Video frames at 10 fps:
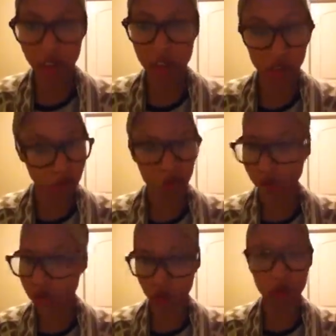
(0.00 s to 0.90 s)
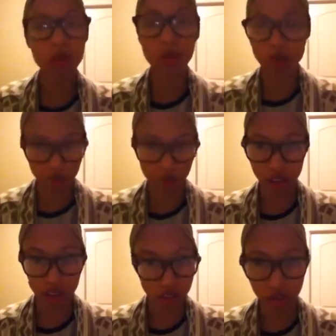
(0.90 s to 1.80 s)
Okay, you don't go to MEPS and
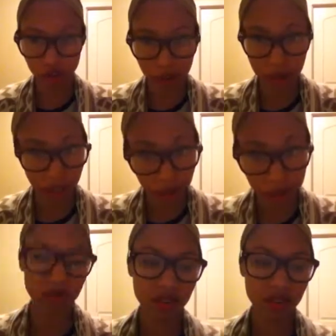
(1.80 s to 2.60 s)
try to shoot nobody up.